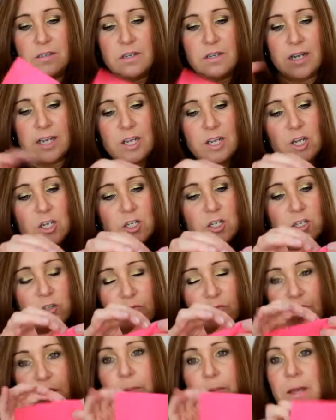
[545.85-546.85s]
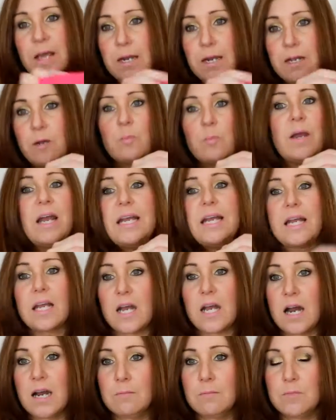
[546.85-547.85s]
like you can just rip it a little bit and
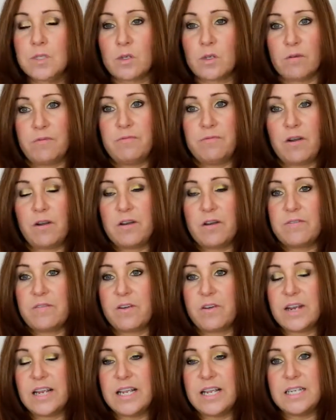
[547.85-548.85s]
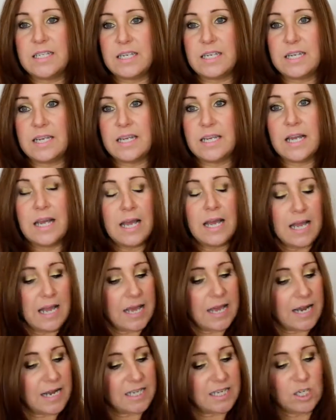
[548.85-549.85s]
it comes off very, very easily.
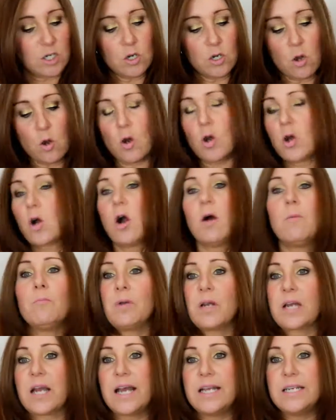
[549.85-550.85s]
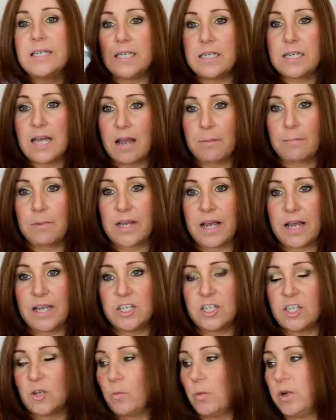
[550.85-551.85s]
It's not a complicated
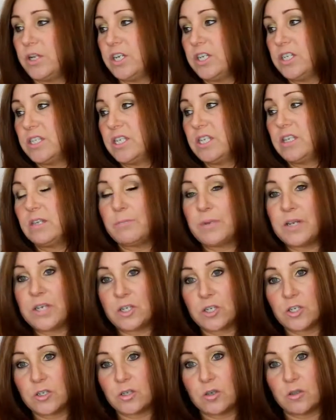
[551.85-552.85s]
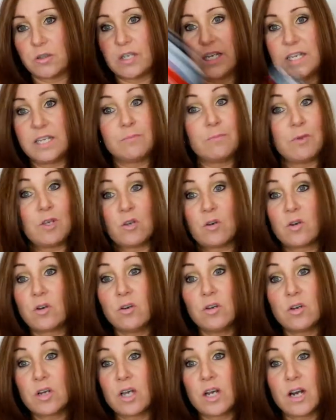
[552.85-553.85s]
application when you see the pictures on these, but you
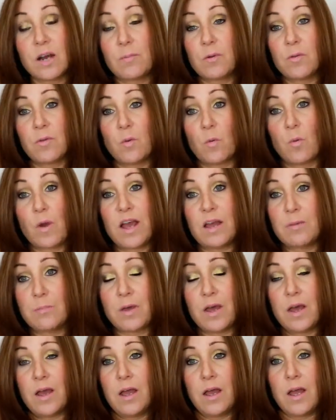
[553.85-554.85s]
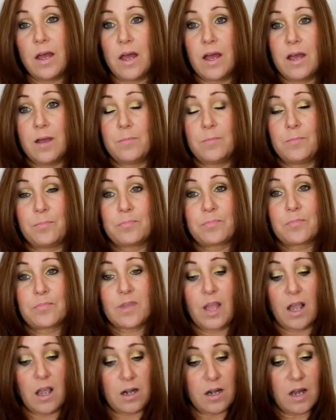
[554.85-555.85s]
can look it up on the web. And
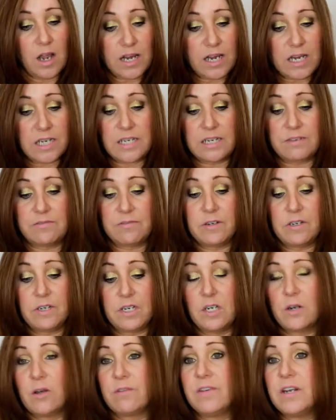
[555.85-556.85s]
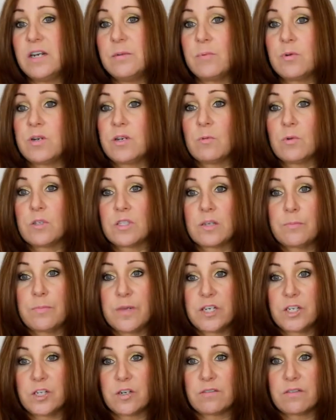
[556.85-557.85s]
I could even, you know, if anybody wants a
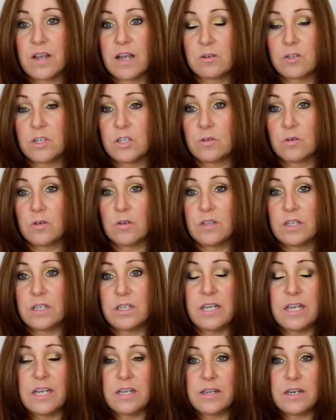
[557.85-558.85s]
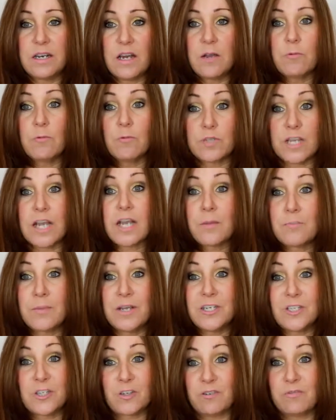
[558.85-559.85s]
picture of how to do it on the knee, then I will take a
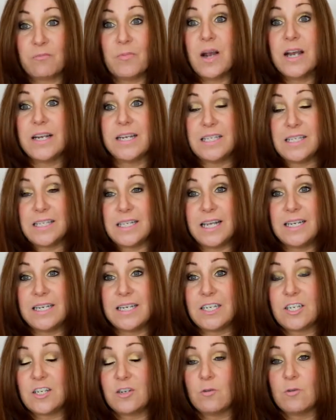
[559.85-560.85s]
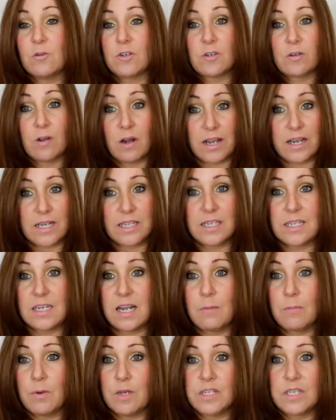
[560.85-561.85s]
picture of mine and send it to you, or do like a
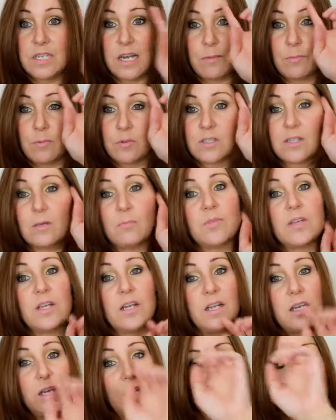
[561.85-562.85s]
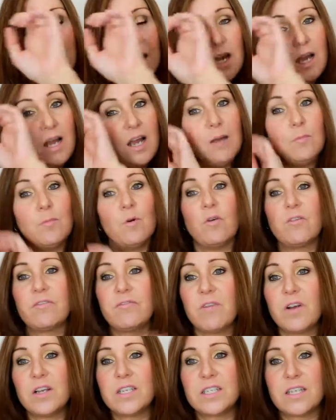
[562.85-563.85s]
step-by-step or something, or
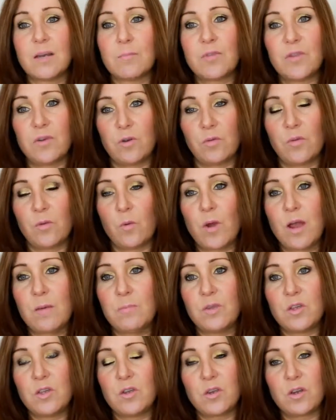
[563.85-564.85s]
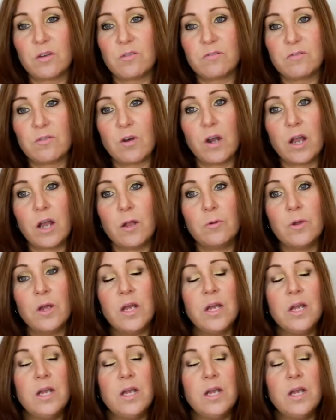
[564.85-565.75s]
find something on the web that you can follow,